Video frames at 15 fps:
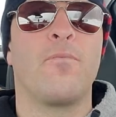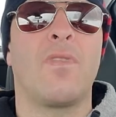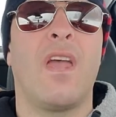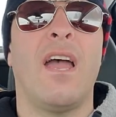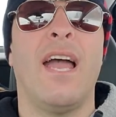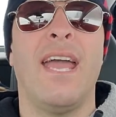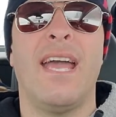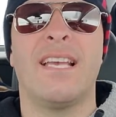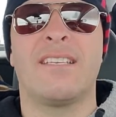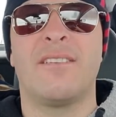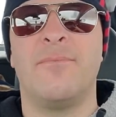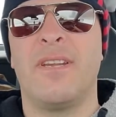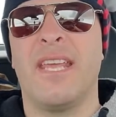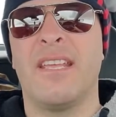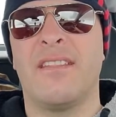I asked
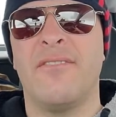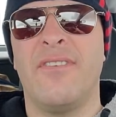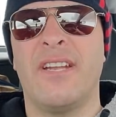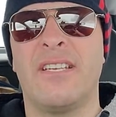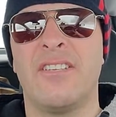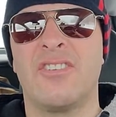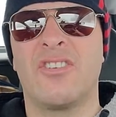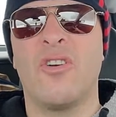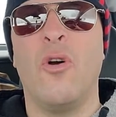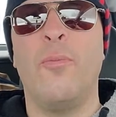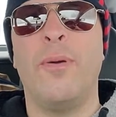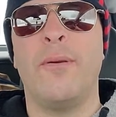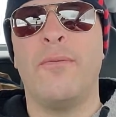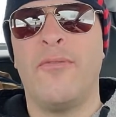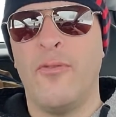him to get the vet to
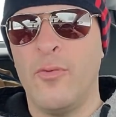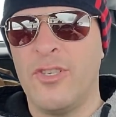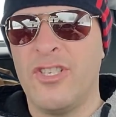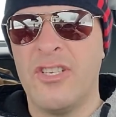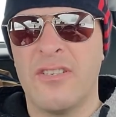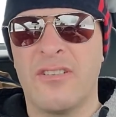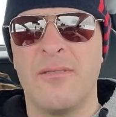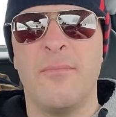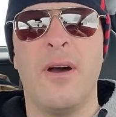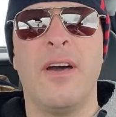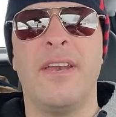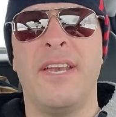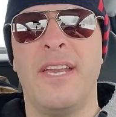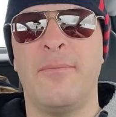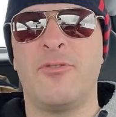scope him if it was just the
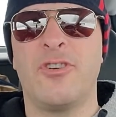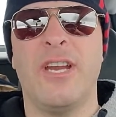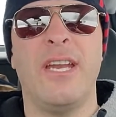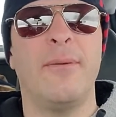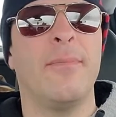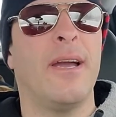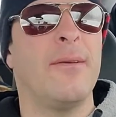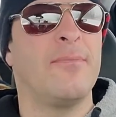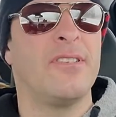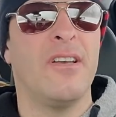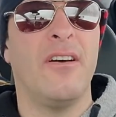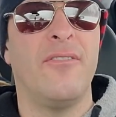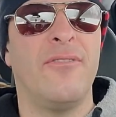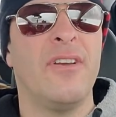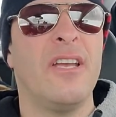mud and him training by
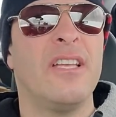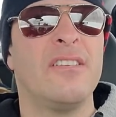himself.